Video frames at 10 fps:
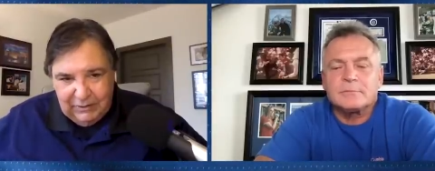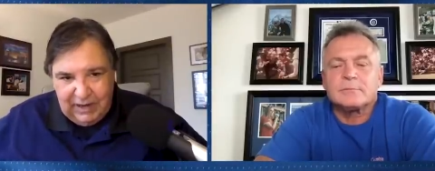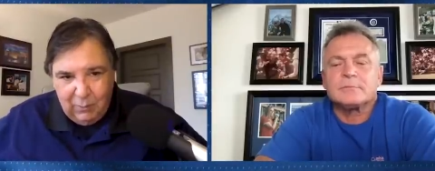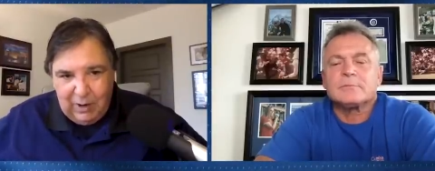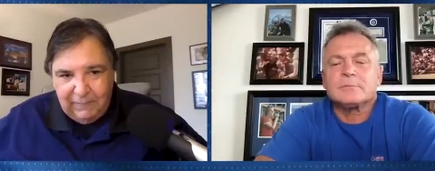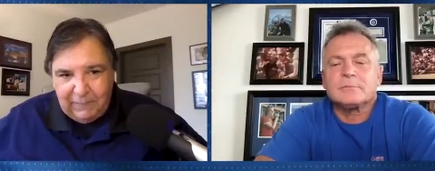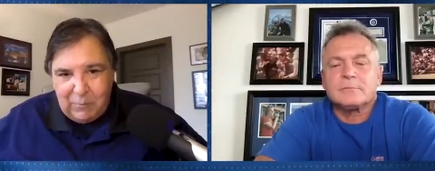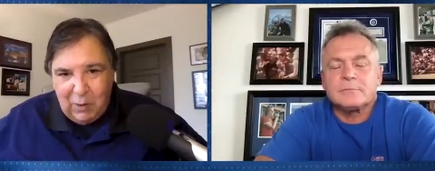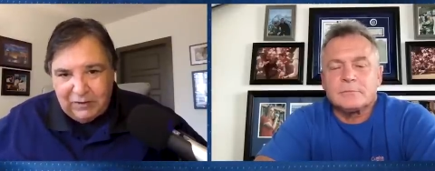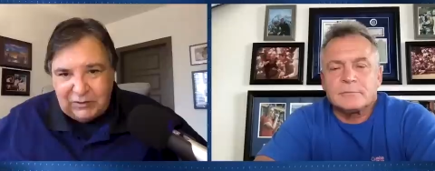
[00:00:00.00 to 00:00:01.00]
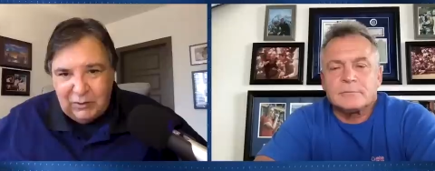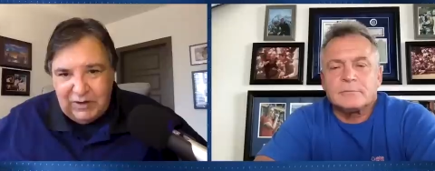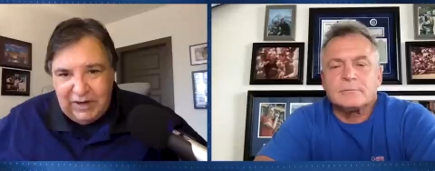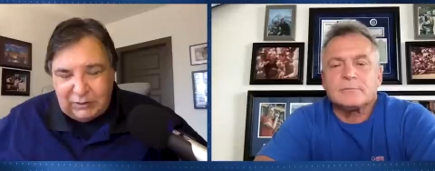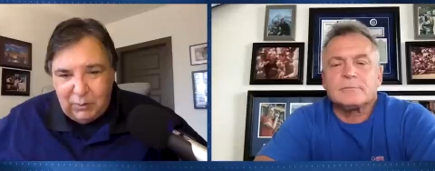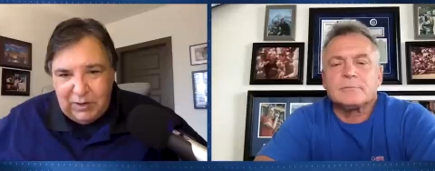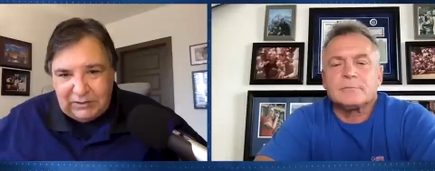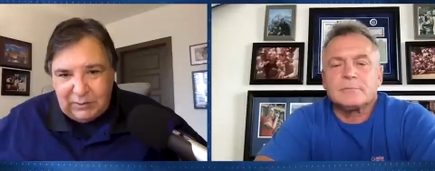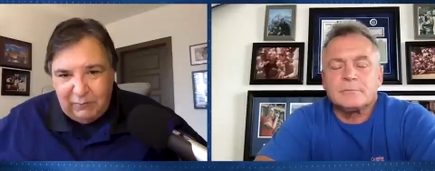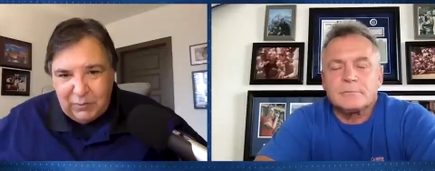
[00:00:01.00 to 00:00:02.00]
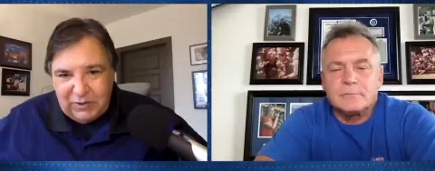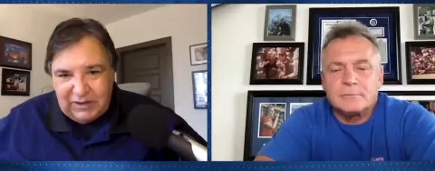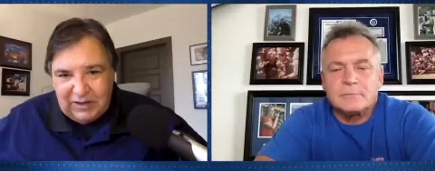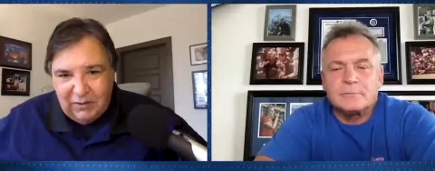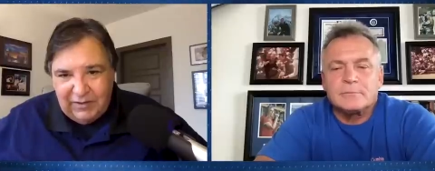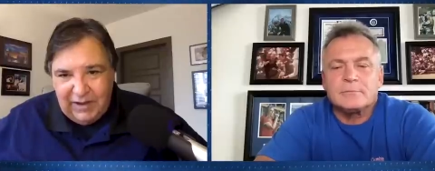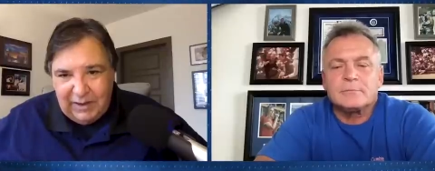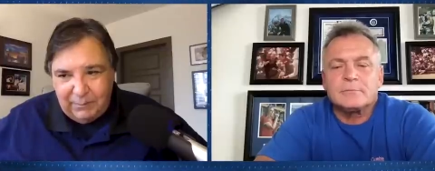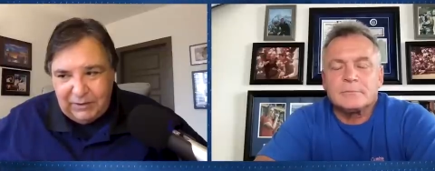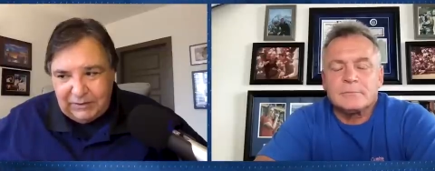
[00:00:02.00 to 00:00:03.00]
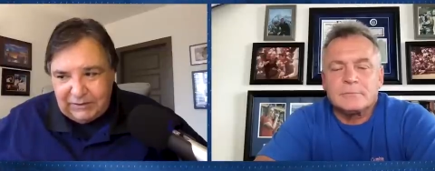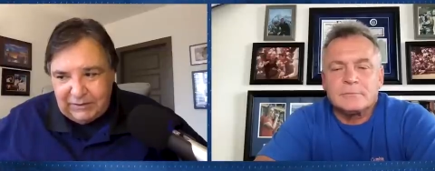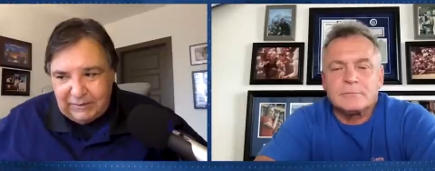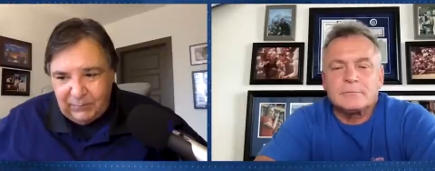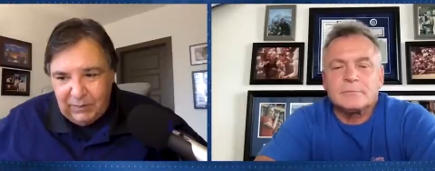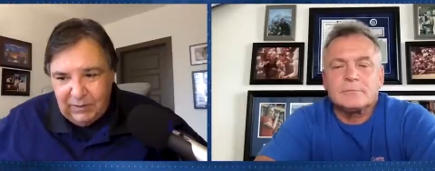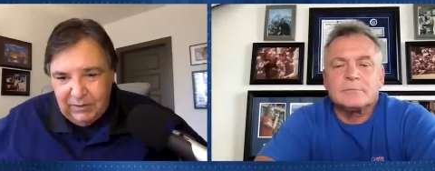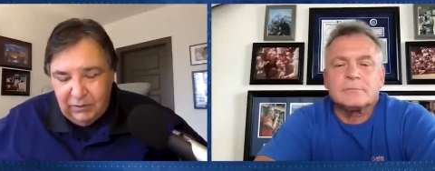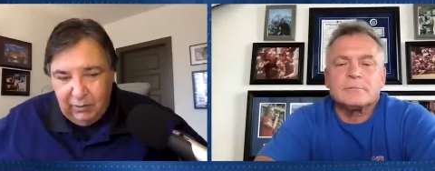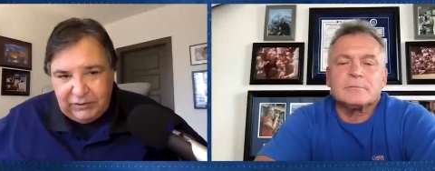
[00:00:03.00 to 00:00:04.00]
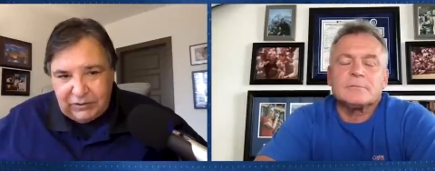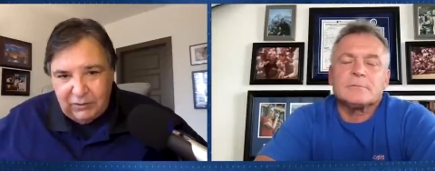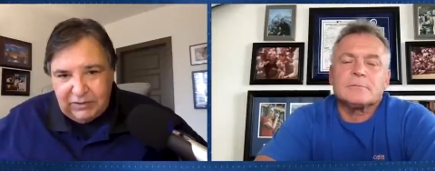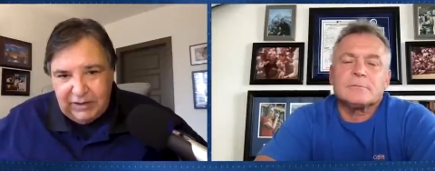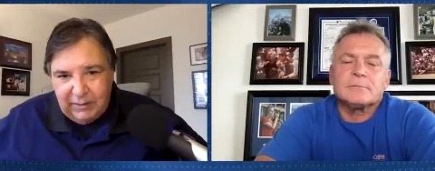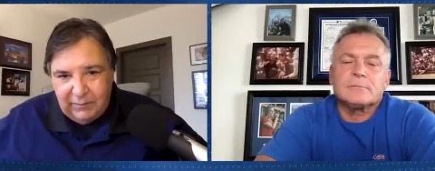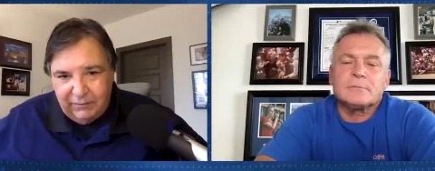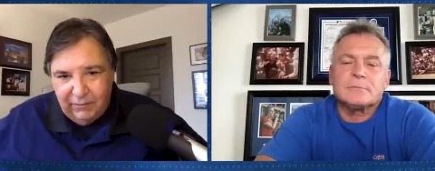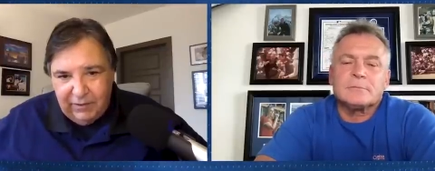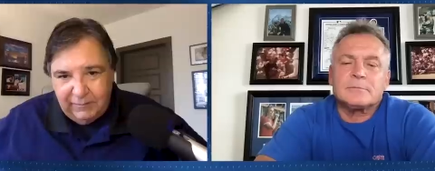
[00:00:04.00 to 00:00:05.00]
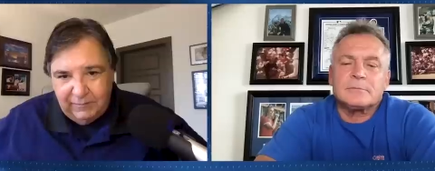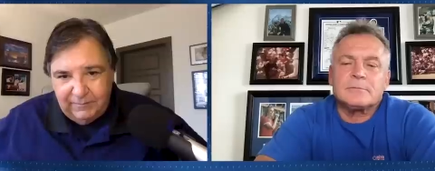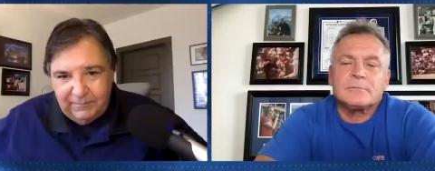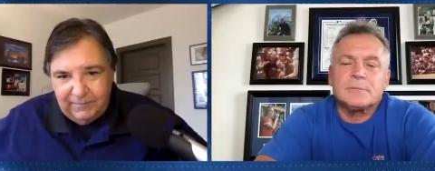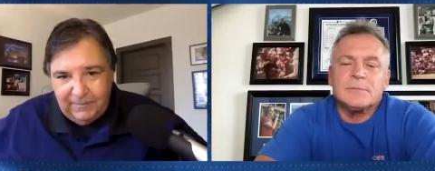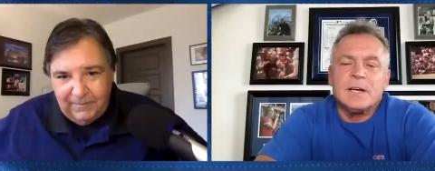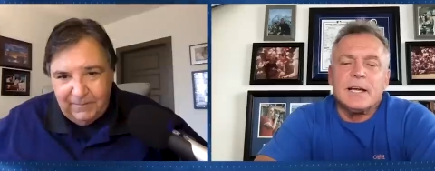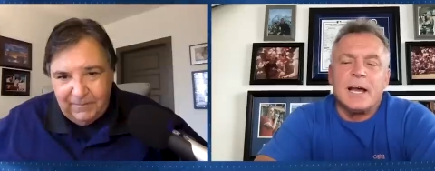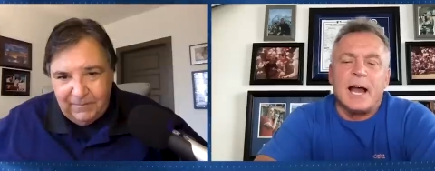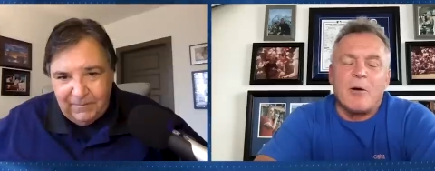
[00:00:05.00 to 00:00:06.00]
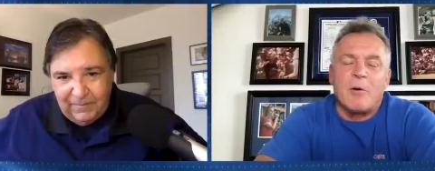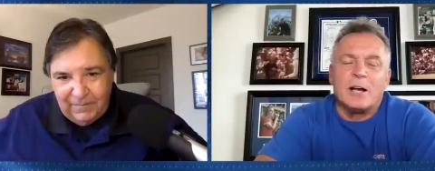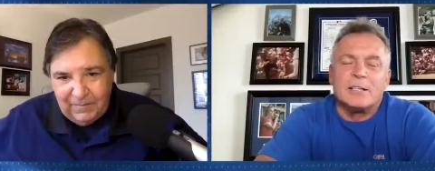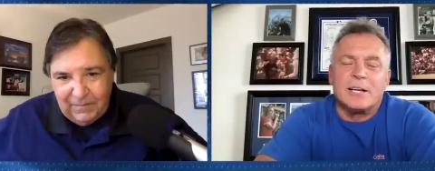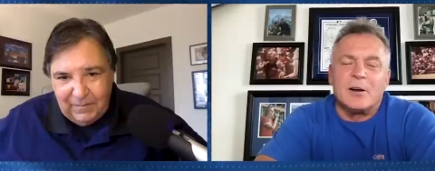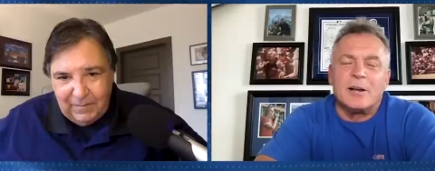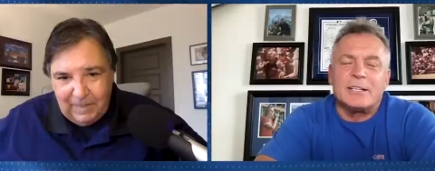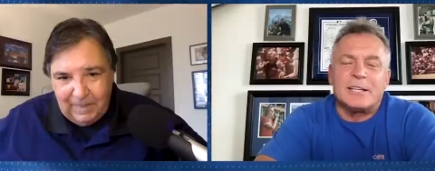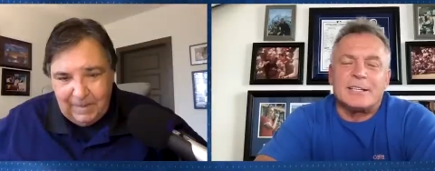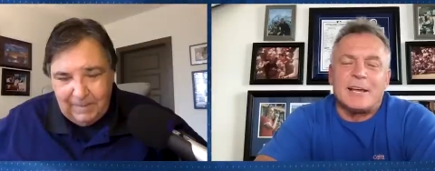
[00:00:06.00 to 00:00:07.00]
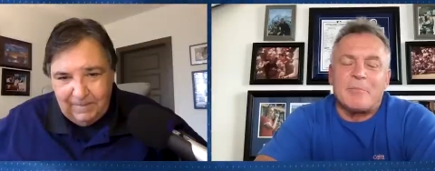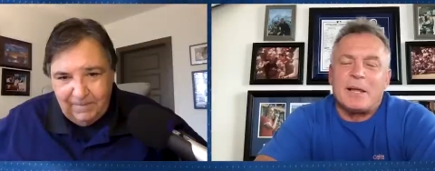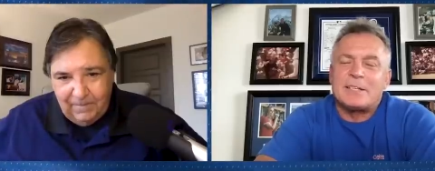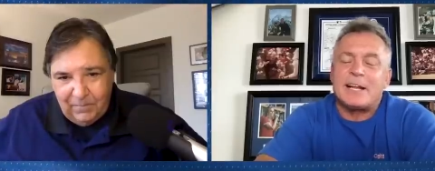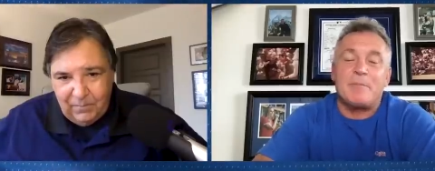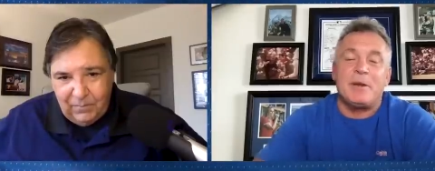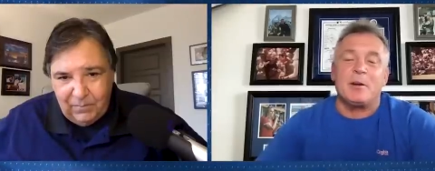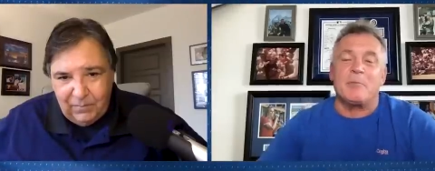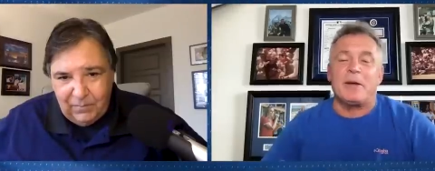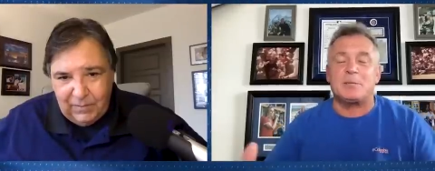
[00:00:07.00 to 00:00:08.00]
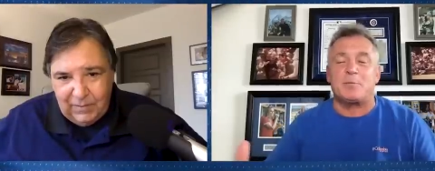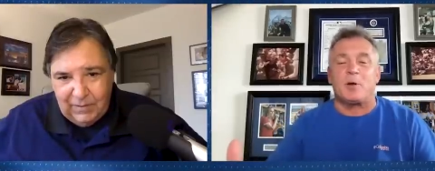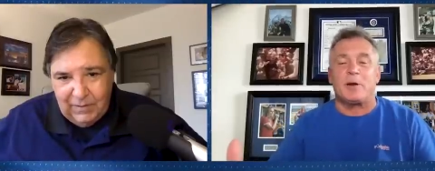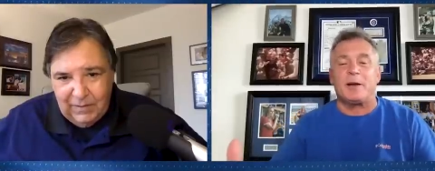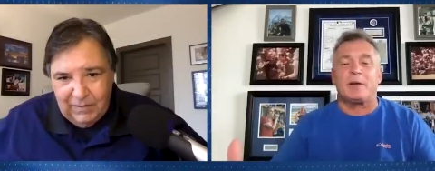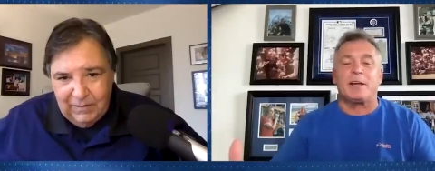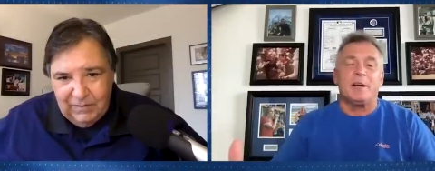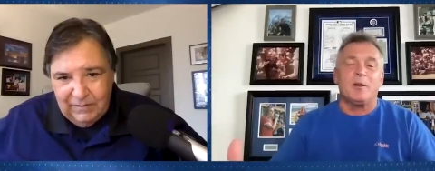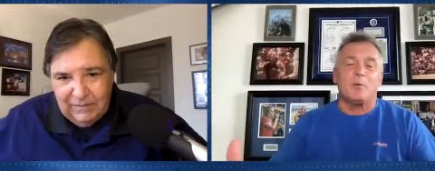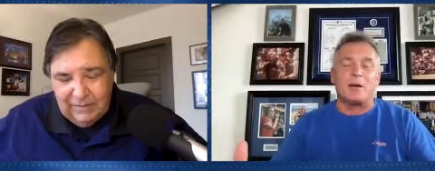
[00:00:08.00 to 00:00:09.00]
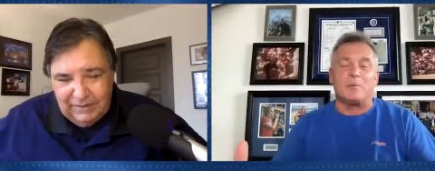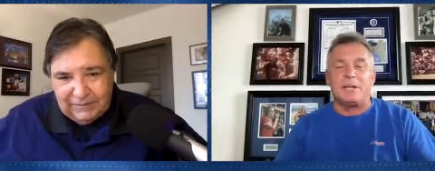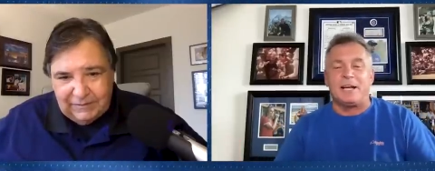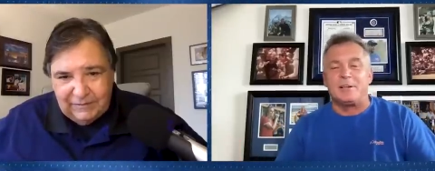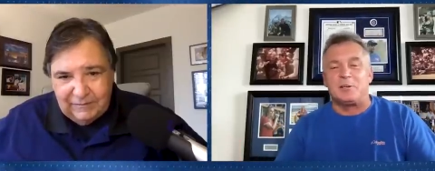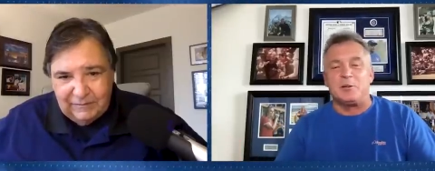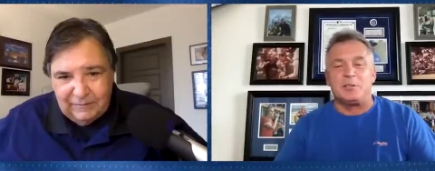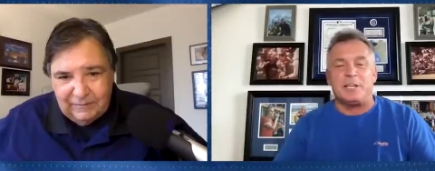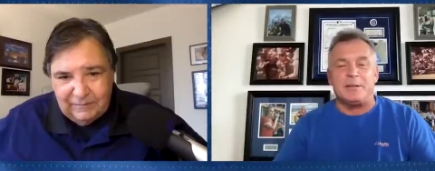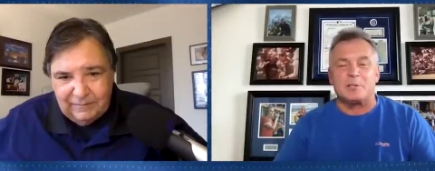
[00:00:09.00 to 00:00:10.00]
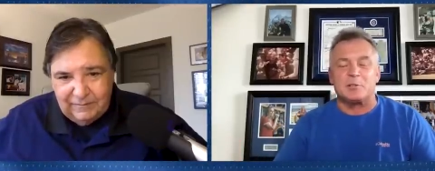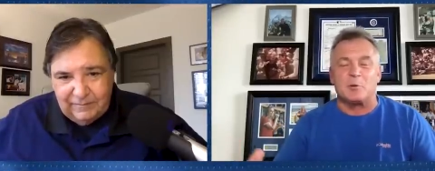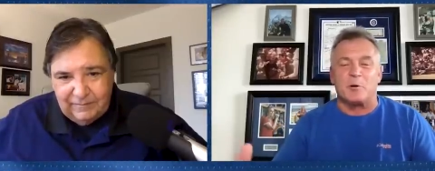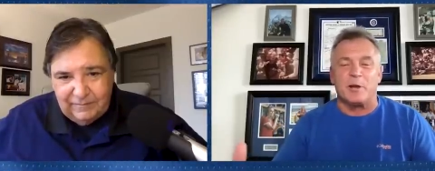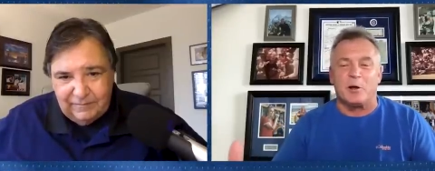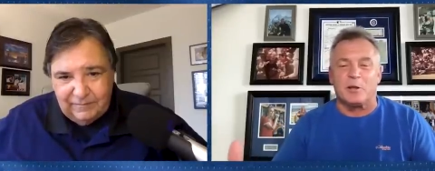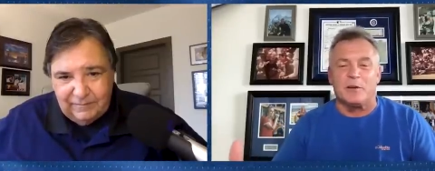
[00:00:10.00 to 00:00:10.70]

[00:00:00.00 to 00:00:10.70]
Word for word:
Speaker 1: can't wait for part two next week so everyone can hear that. But uh, great show today, my friend.
Speaker 2: Yeah, it was. You know, it's it's the best time of year in baseball, right? We, are coming is. down to two teams. This is what we all